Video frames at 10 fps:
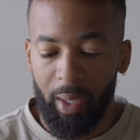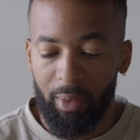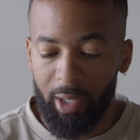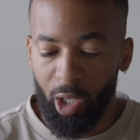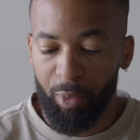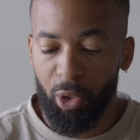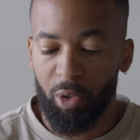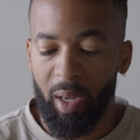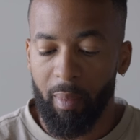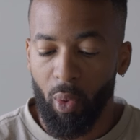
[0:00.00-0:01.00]
This helps you
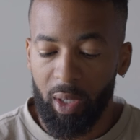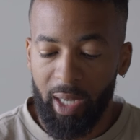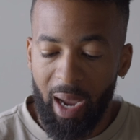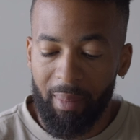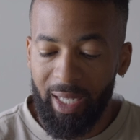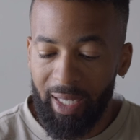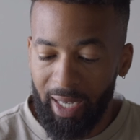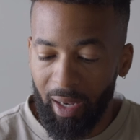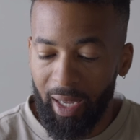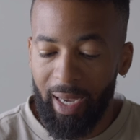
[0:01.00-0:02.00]
spend more time
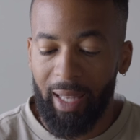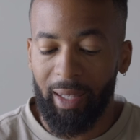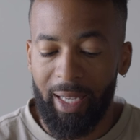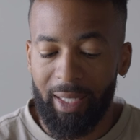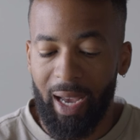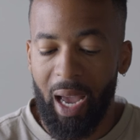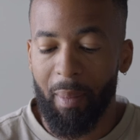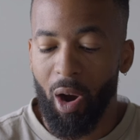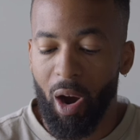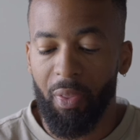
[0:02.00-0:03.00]
detailing and less time
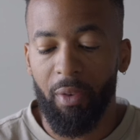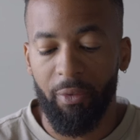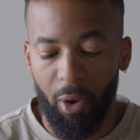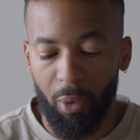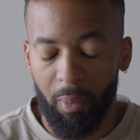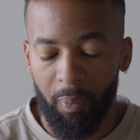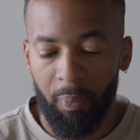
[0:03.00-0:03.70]
on the phone.